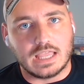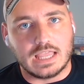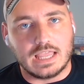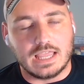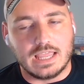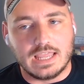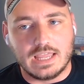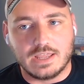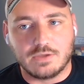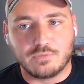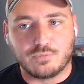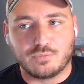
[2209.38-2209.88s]

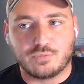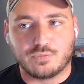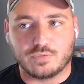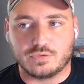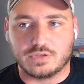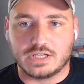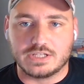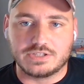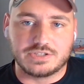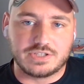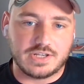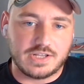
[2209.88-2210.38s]
if,
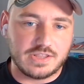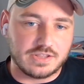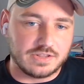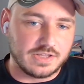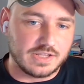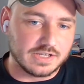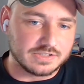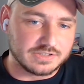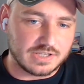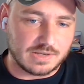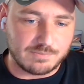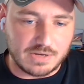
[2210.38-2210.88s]
let's say, the
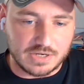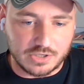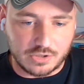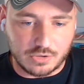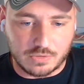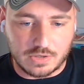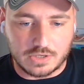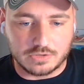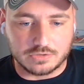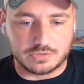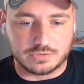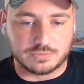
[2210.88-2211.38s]
next time I
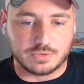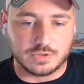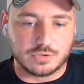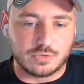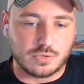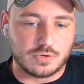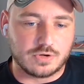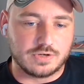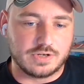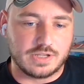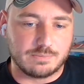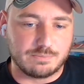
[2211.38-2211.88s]
go out to
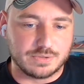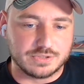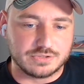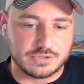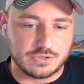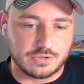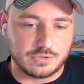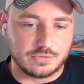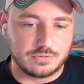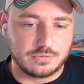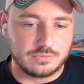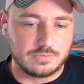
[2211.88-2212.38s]
record an
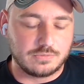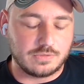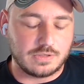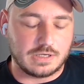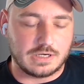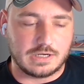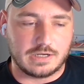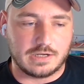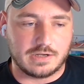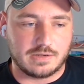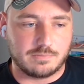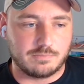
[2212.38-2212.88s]
episode,
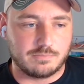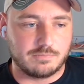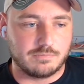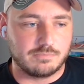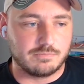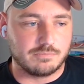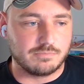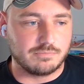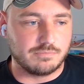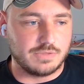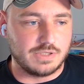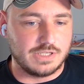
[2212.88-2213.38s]

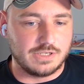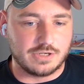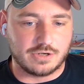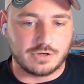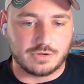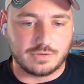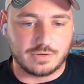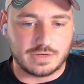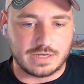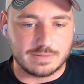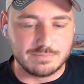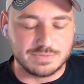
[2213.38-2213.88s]
I'm
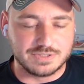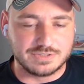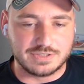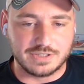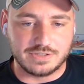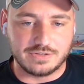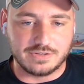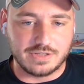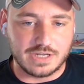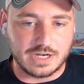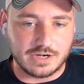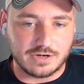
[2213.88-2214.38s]

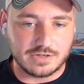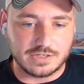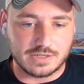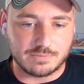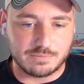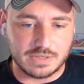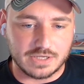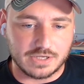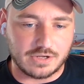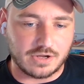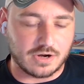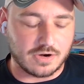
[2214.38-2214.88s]
sitting there and
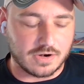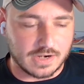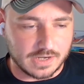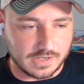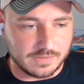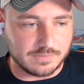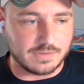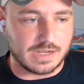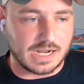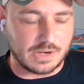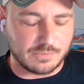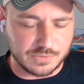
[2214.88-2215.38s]
I'm like, all
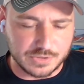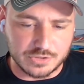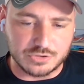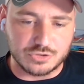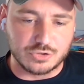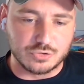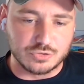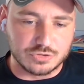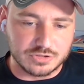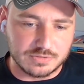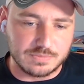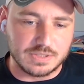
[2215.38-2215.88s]
right, I want to
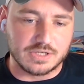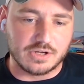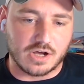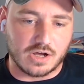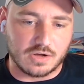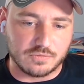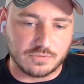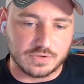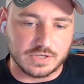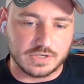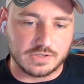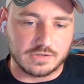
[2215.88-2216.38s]
choose to be
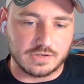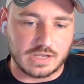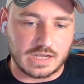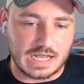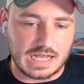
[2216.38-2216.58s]
confident.